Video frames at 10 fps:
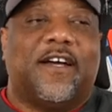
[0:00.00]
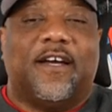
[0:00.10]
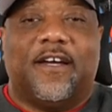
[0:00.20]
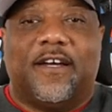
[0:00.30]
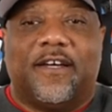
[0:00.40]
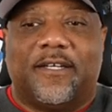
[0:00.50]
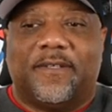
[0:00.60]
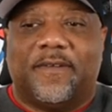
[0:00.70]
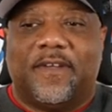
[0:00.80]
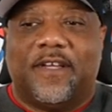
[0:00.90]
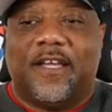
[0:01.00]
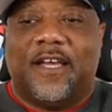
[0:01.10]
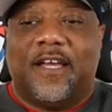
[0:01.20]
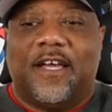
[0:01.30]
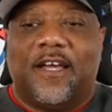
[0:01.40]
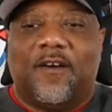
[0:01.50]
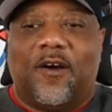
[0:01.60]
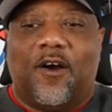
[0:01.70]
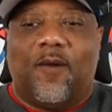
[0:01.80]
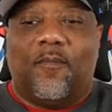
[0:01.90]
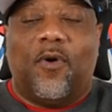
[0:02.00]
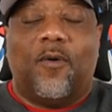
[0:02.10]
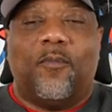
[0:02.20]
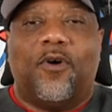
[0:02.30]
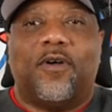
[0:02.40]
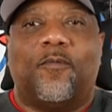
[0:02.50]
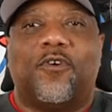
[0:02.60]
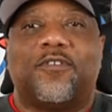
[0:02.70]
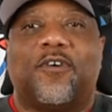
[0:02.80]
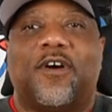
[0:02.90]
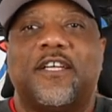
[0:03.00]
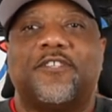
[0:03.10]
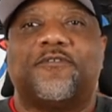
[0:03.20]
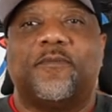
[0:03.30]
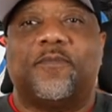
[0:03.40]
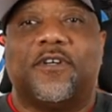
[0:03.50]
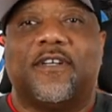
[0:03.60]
a more, more, more so a history book,